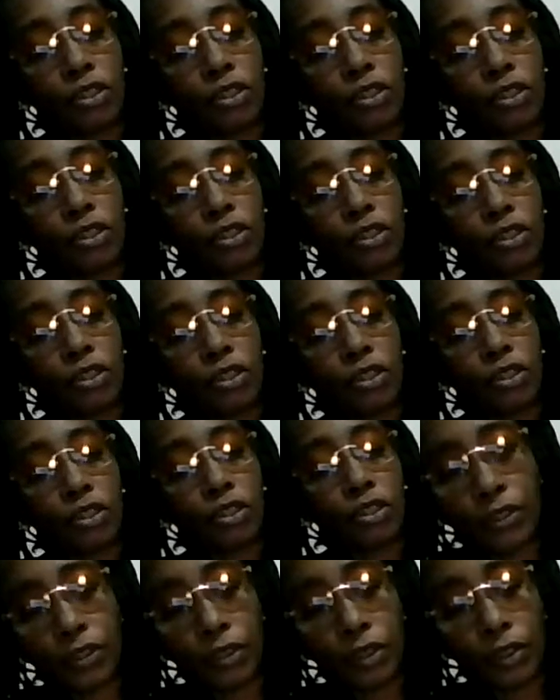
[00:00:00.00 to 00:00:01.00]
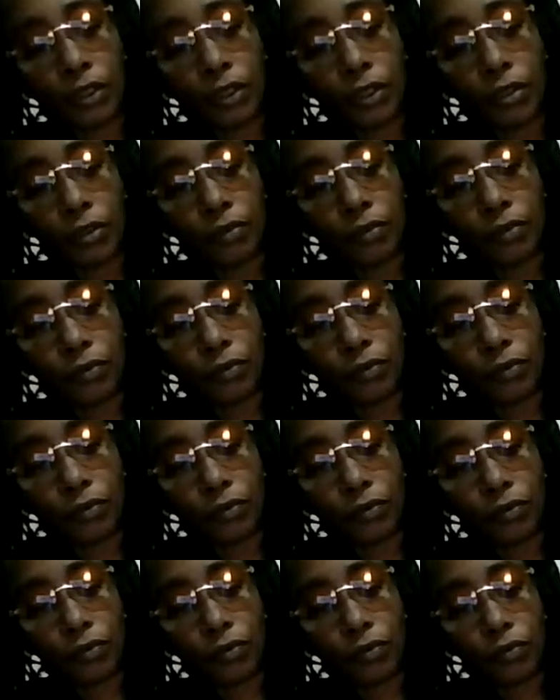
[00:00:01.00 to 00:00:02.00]
like I said.
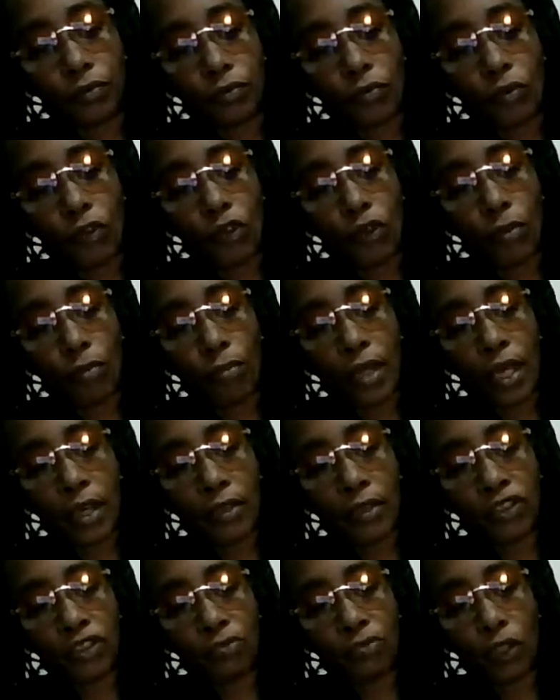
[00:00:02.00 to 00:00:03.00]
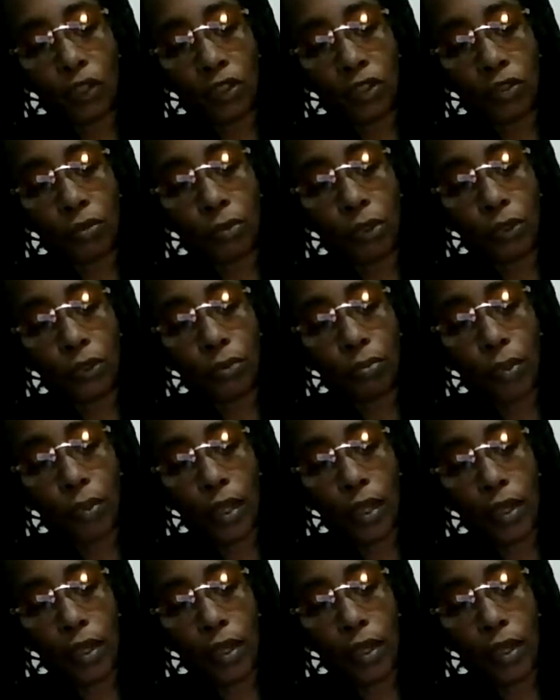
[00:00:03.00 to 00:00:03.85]
You're balanced, walking the middle path.